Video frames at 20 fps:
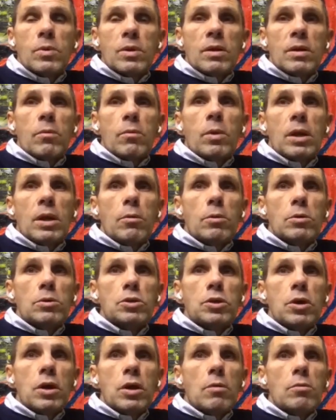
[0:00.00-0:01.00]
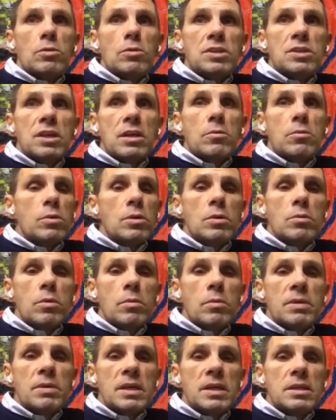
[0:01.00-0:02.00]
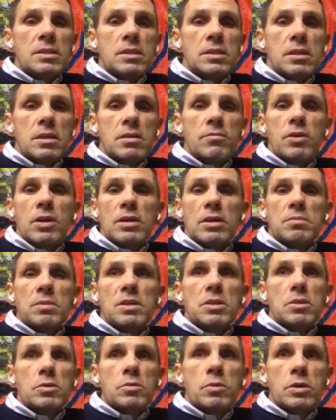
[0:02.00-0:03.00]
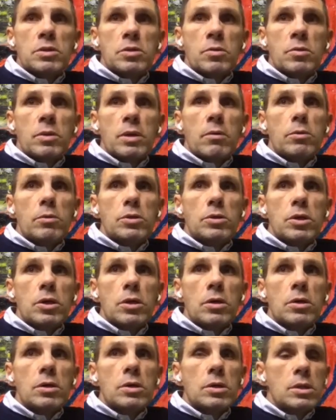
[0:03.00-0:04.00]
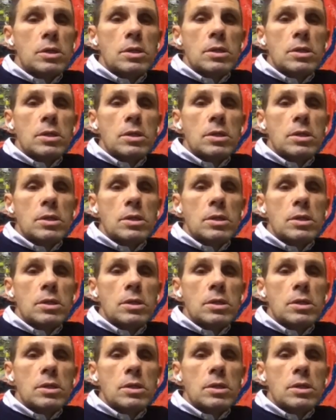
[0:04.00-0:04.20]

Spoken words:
When I was young, I would say it would be easier. If you ask me this question when I was young,